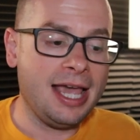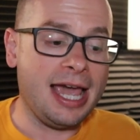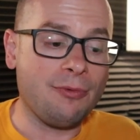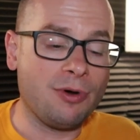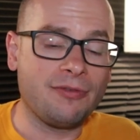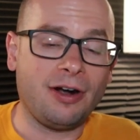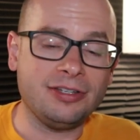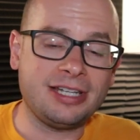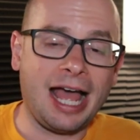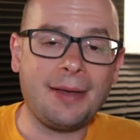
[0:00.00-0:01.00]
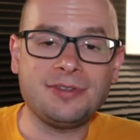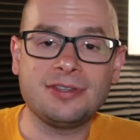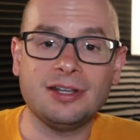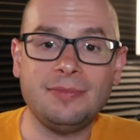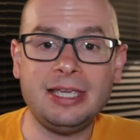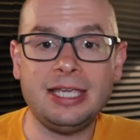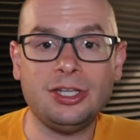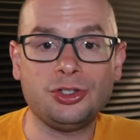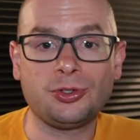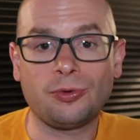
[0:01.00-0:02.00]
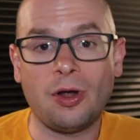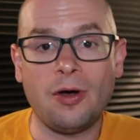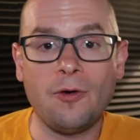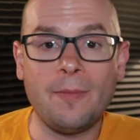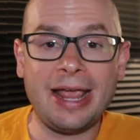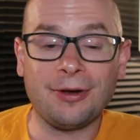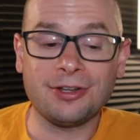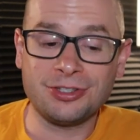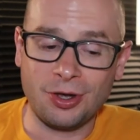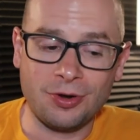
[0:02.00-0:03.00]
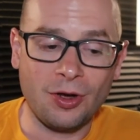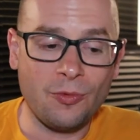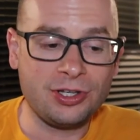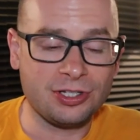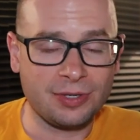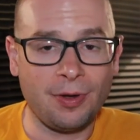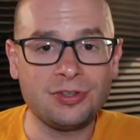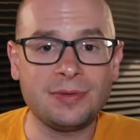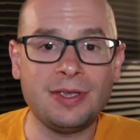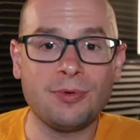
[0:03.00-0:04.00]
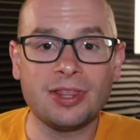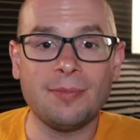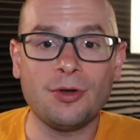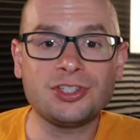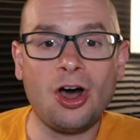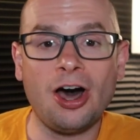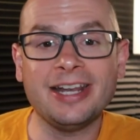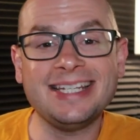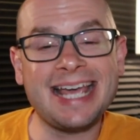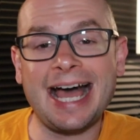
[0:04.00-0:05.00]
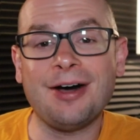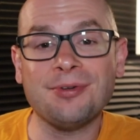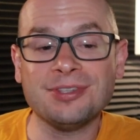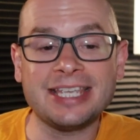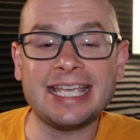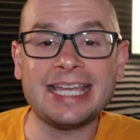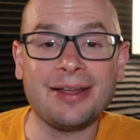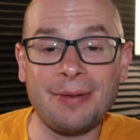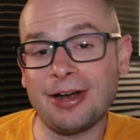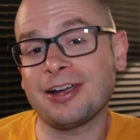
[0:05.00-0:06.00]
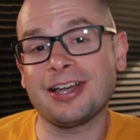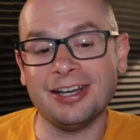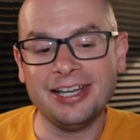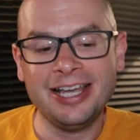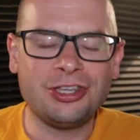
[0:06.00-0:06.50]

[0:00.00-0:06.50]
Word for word: And one of our stops is going to be Jerome, Arizona, which is supposed to be one of the most haunted towns in America.